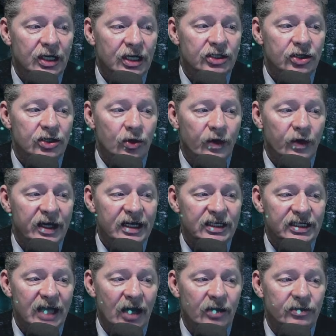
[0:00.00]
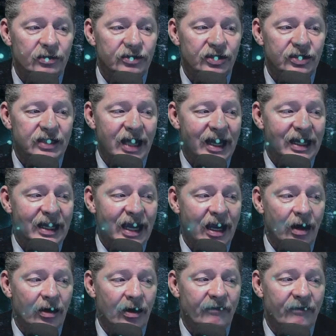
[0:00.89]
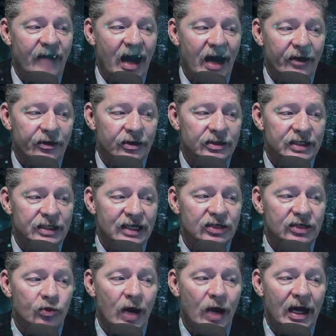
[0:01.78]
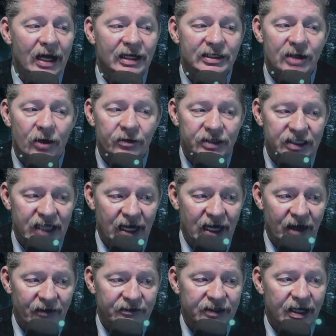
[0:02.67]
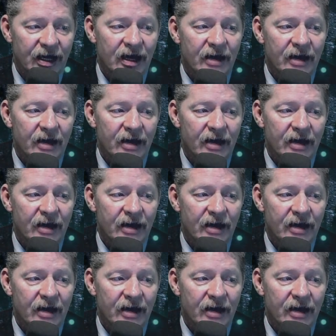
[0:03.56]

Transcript: to reach out to take care of others as well as ourselves,